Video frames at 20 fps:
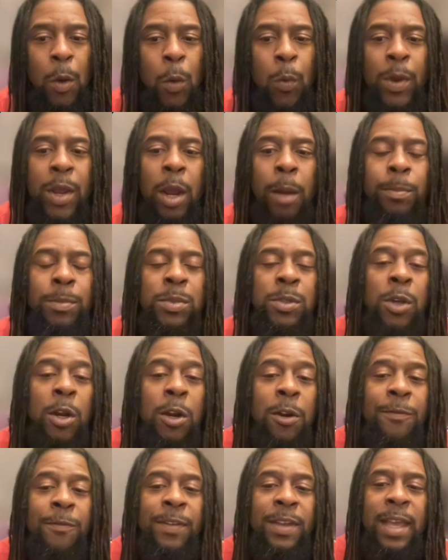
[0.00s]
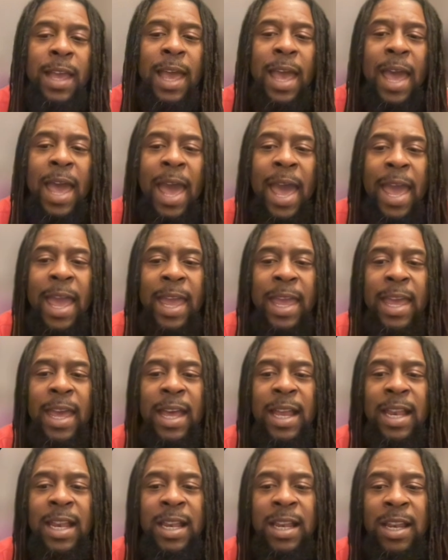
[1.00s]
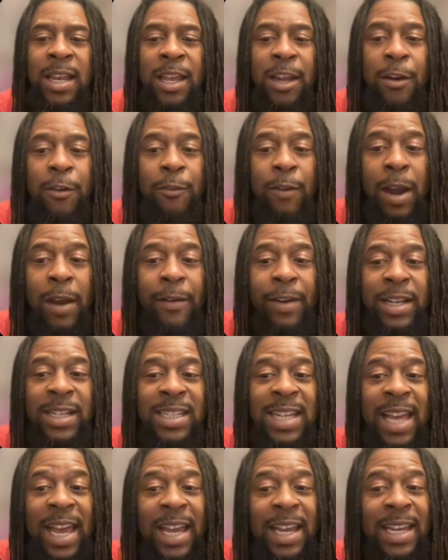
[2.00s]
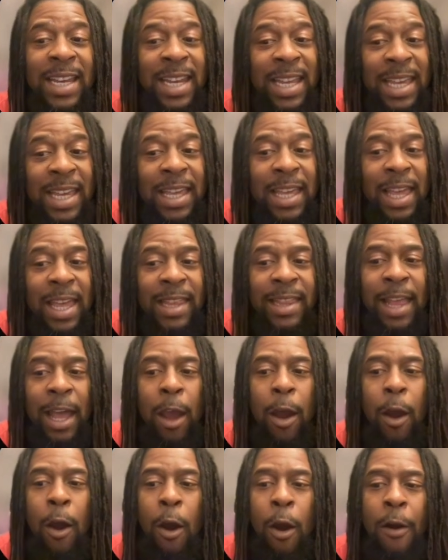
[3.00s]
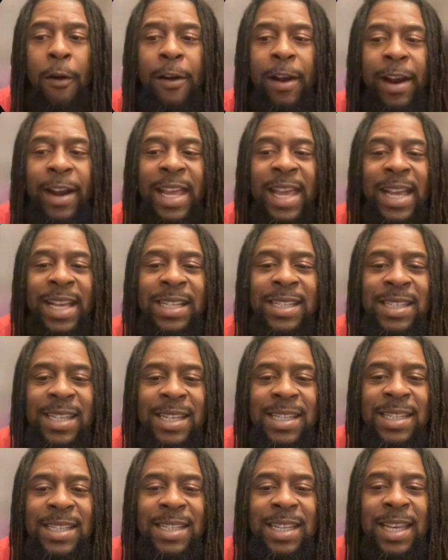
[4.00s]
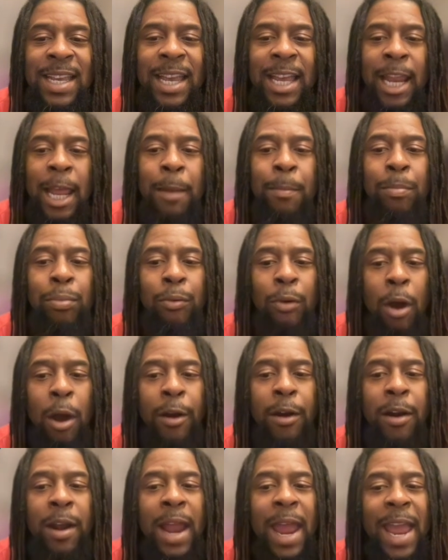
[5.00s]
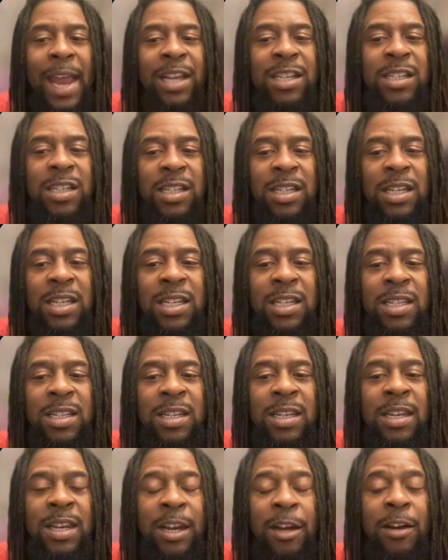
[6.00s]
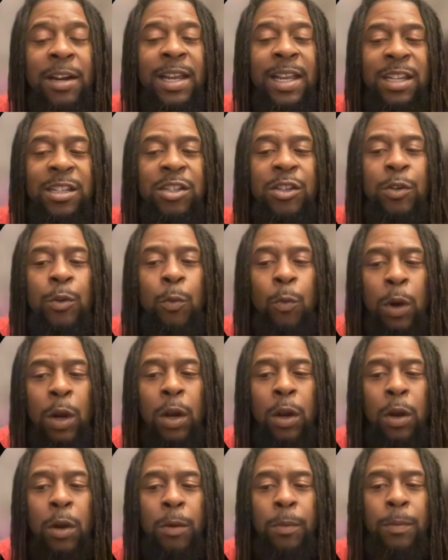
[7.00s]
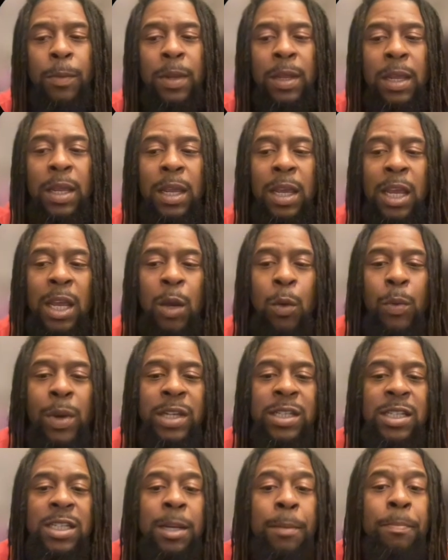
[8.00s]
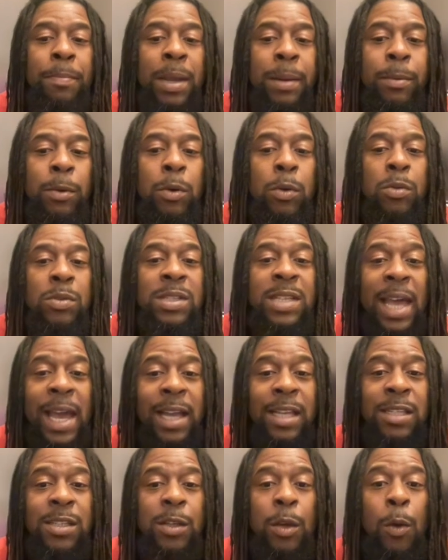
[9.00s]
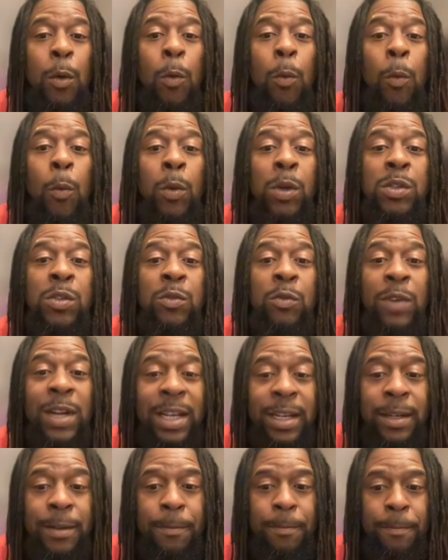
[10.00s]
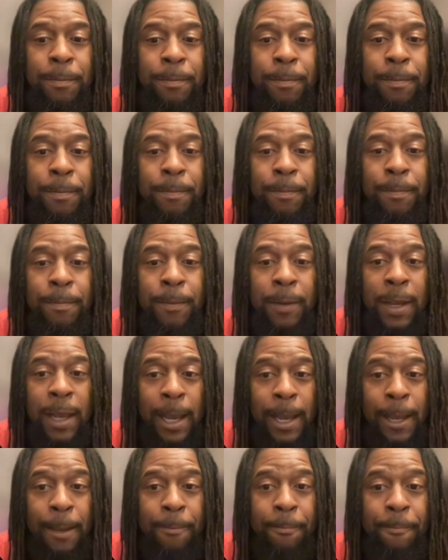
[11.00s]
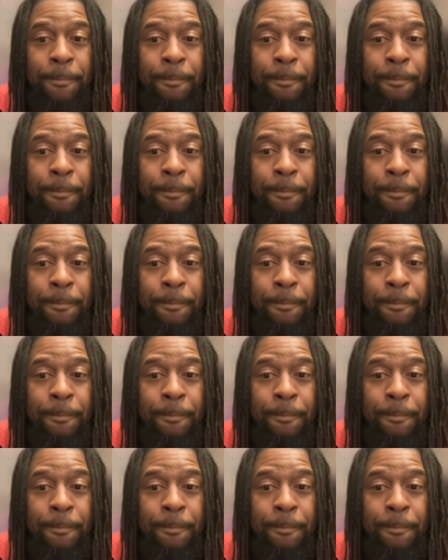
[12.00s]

We are observing a literary technique that already existed in a broader ancient Near Eastern world in which the biblical text was written. Okay?